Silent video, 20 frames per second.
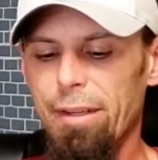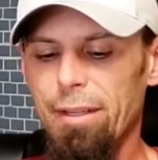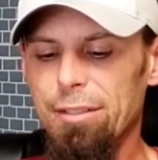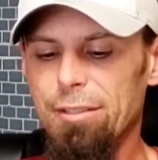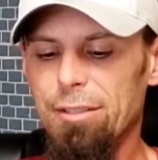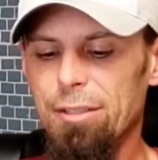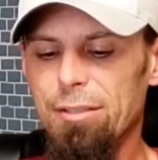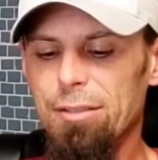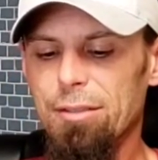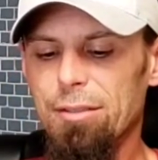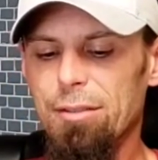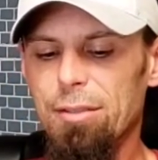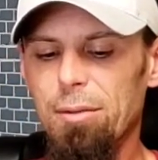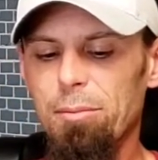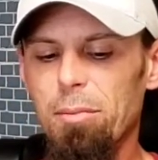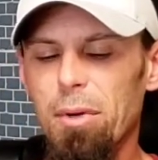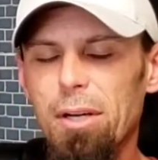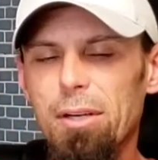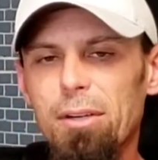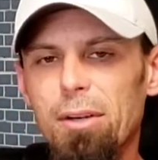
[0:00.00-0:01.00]
It's just it
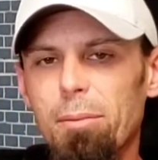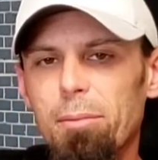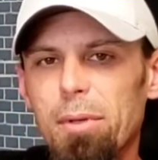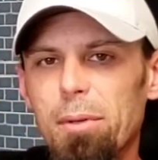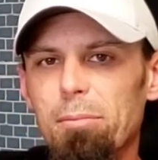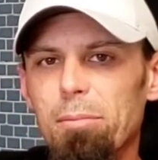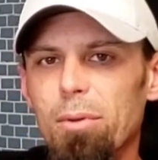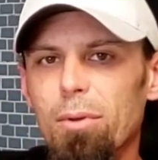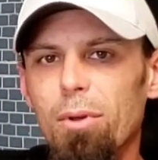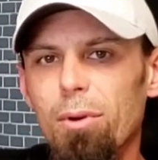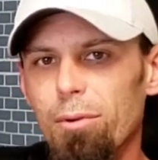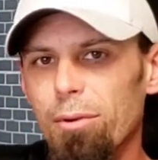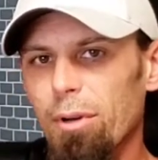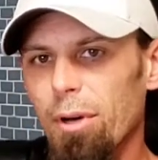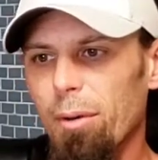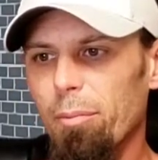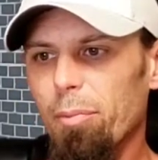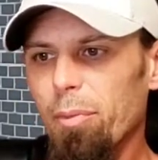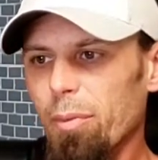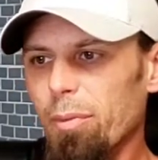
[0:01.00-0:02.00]
might not be blown
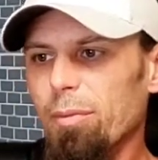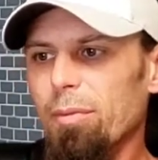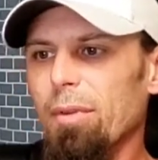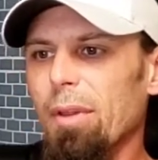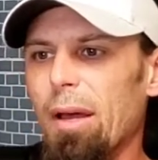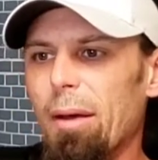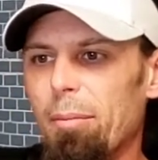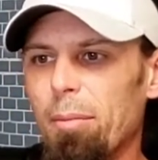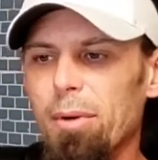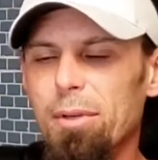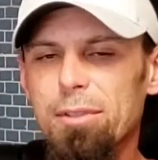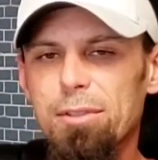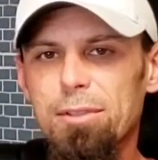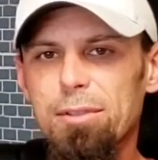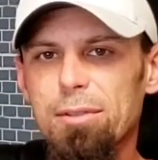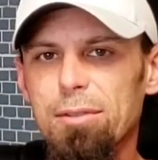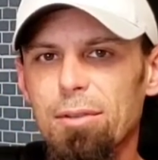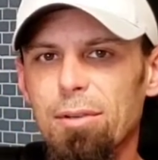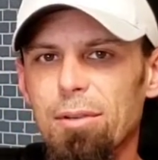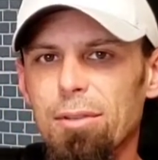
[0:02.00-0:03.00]
up that
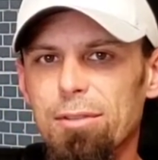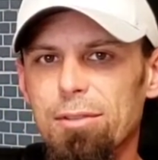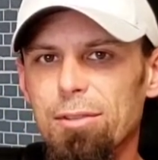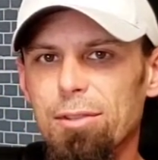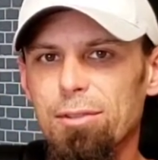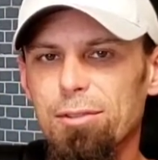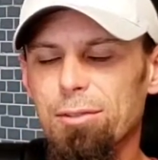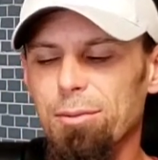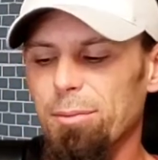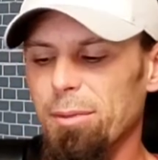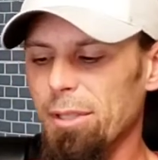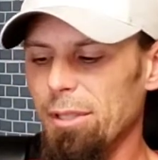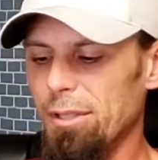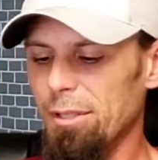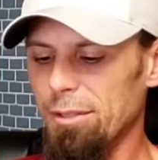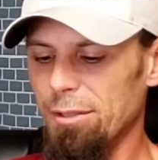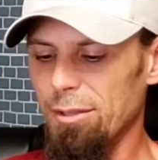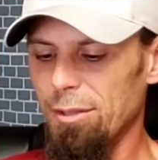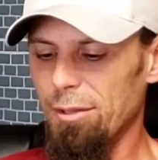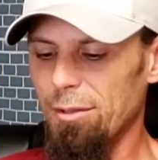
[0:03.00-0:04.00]
much on social
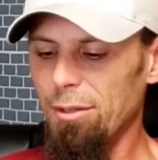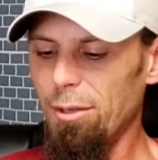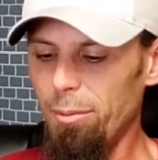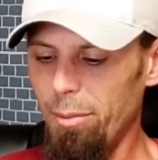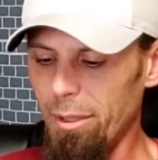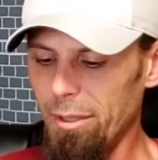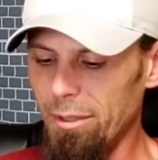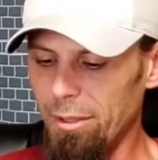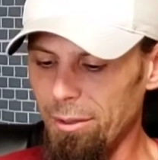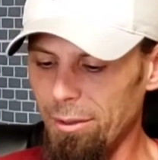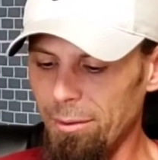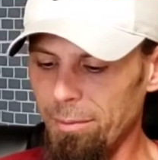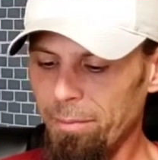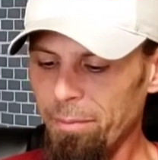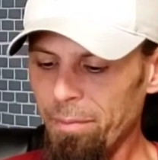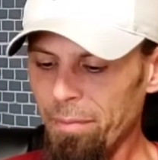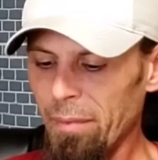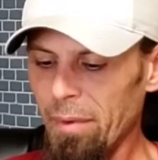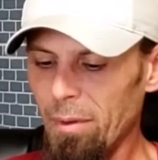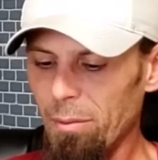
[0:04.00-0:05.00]
media, so no big deal.
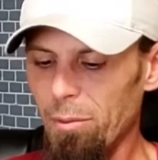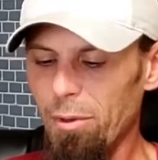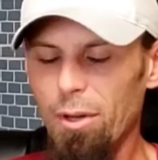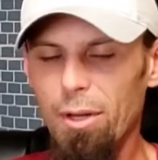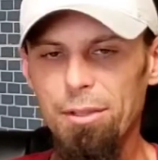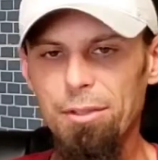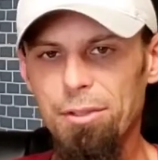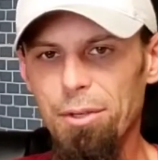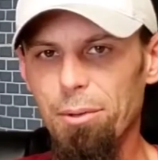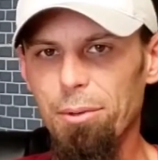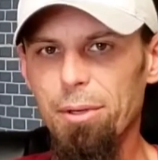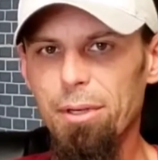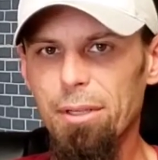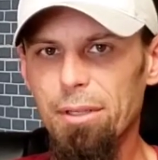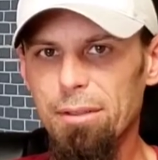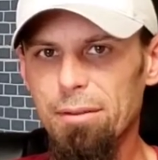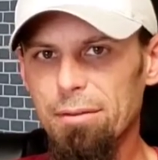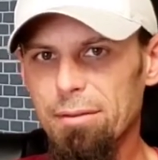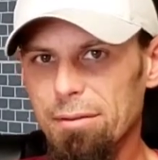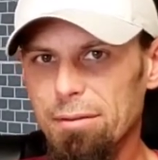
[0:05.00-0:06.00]
We're not doing
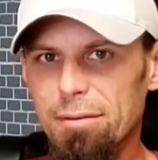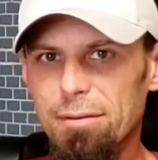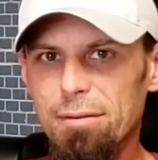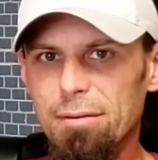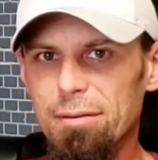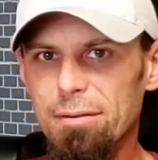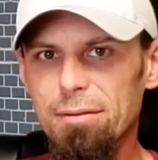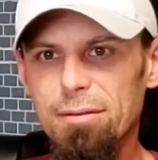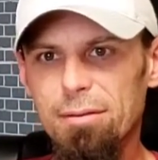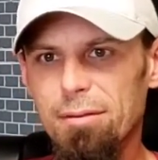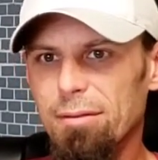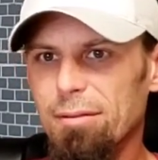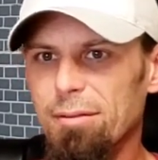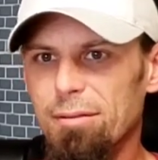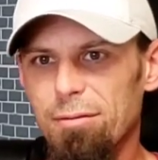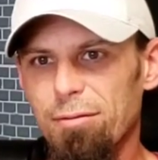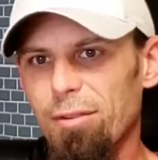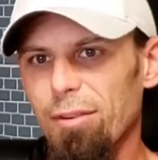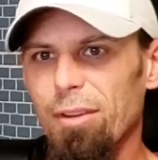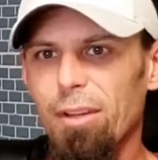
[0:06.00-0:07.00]
it
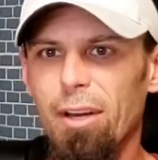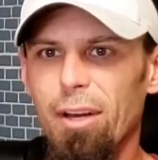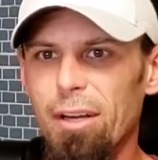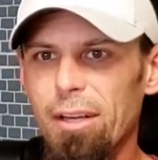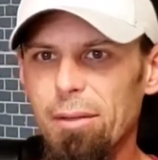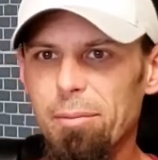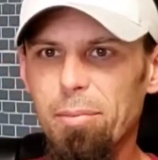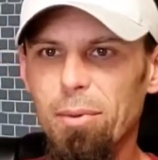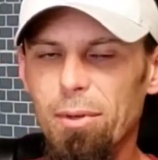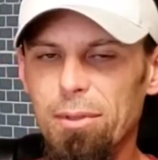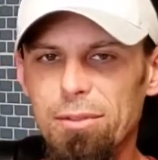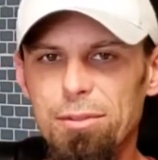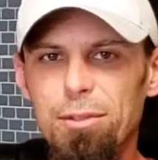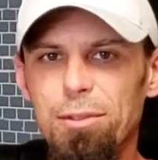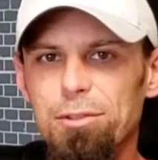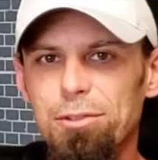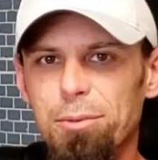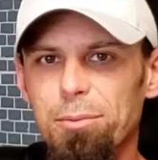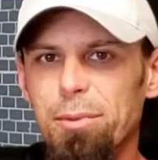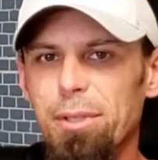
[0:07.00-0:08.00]
for the hype on
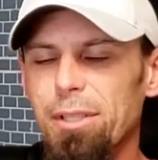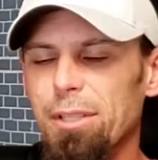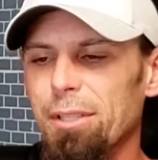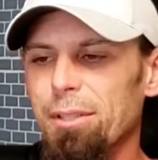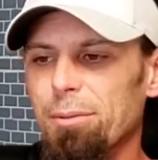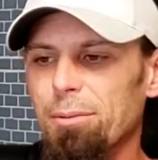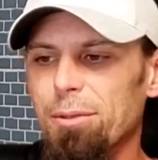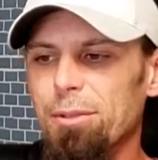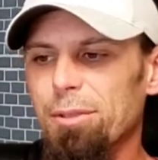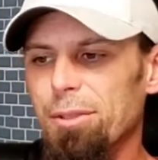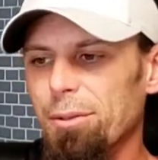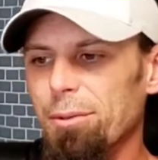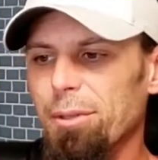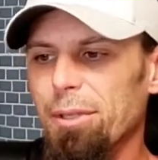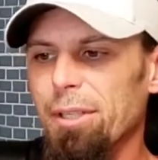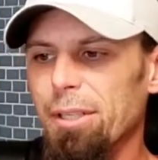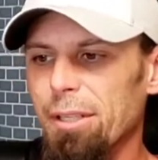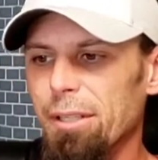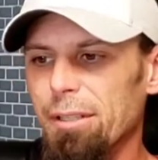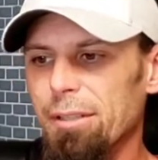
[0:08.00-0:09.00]
social media. We're
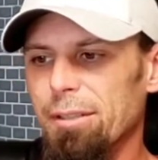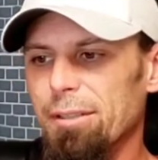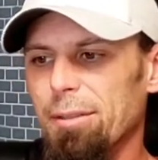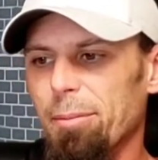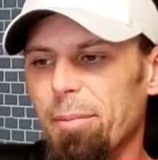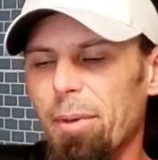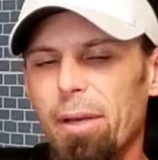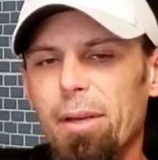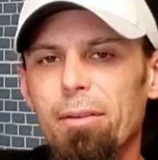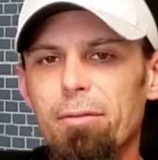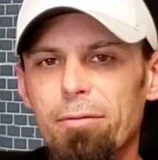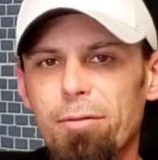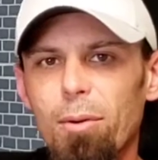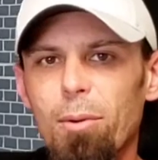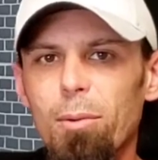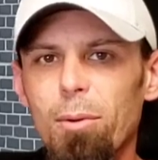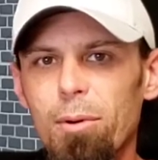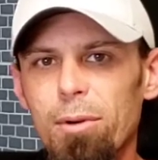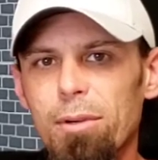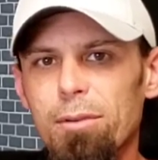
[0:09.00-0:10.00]
doing it to pay it
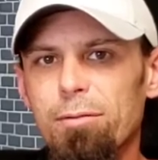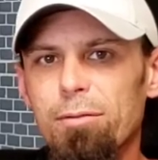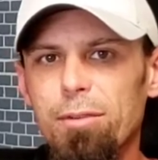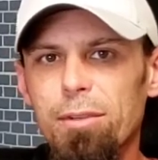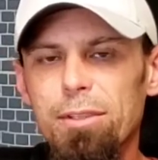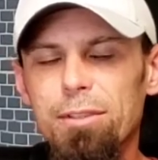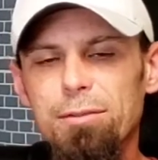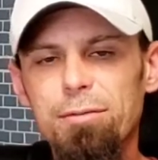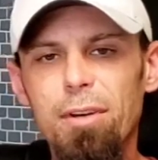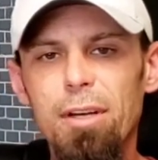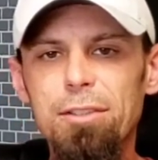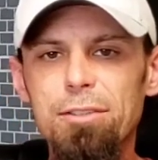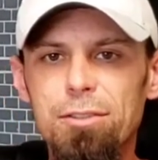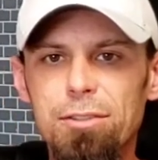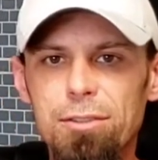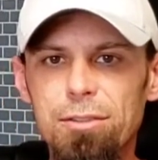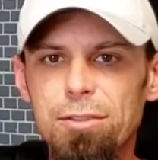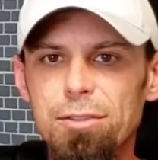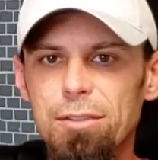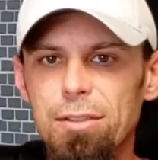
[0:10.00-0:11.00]
forward for these
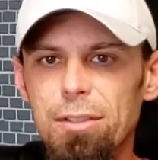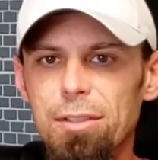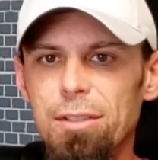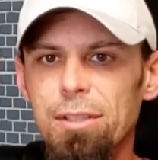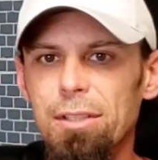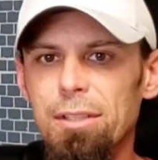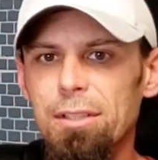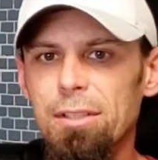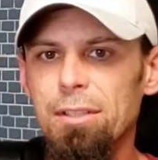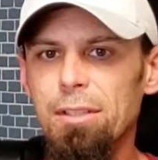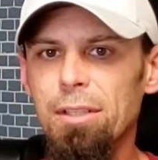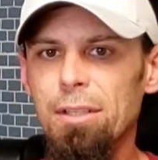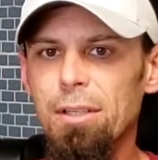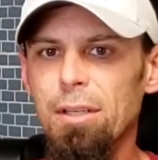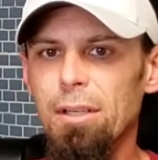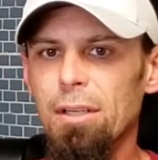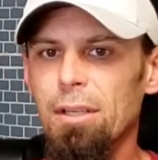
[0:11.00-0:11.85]
veterans that need